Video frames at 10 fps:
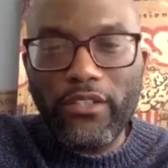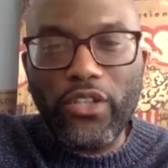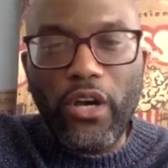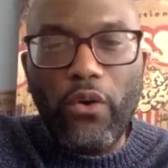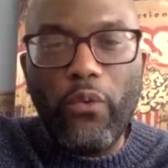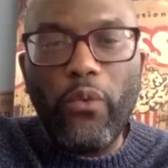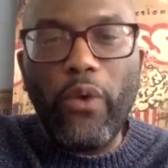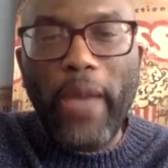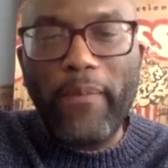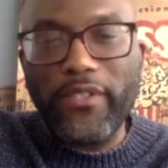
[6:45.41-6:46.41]
Okay. So
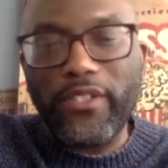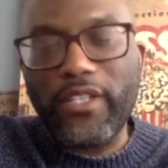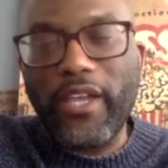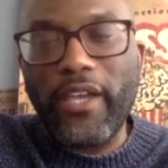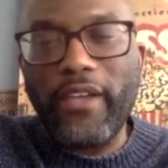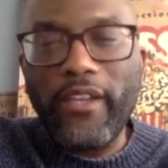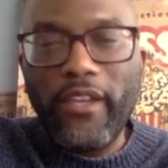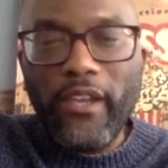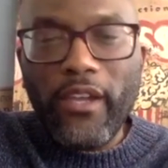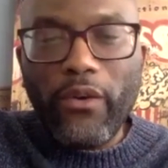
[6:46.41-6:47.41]
what happens is that
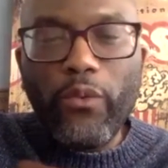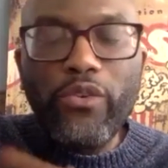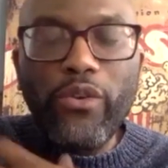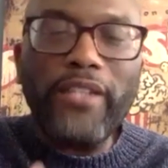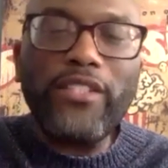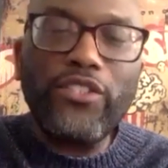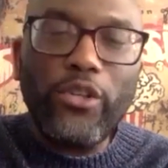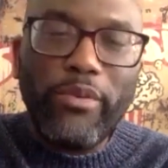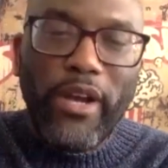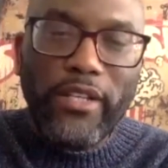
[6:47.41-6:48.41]
when you license your
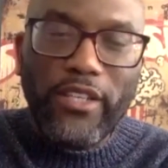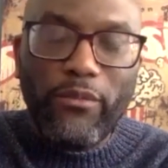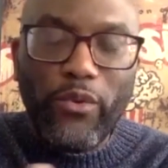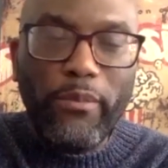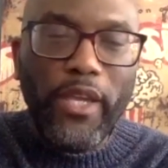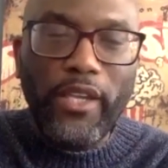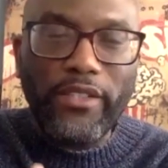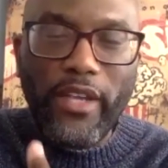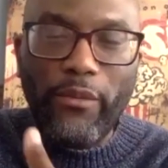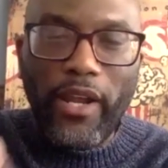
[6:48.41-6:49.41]
project with me is
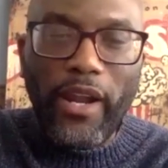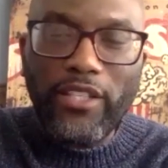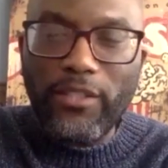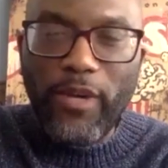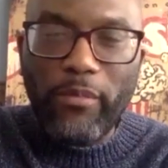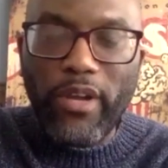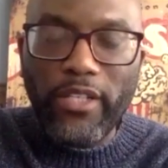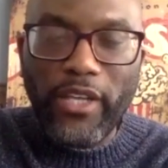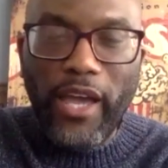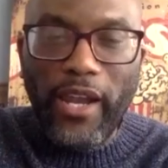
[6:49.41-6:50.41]
that when I license my
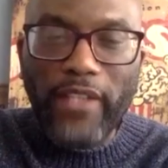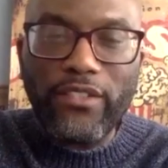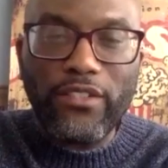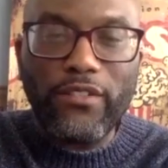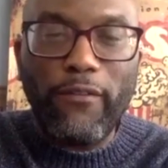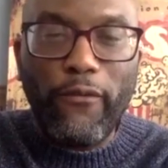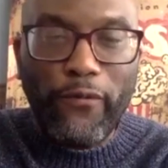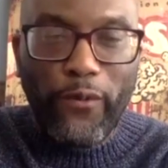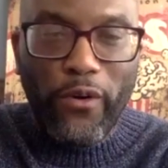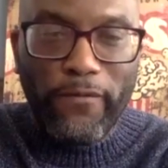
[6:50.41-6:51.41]
project, I license it
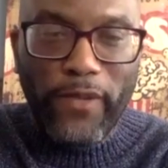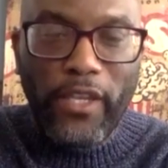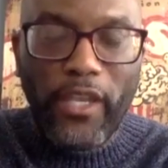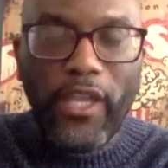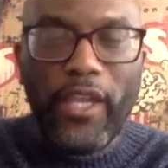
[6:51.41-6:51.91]
for a fee,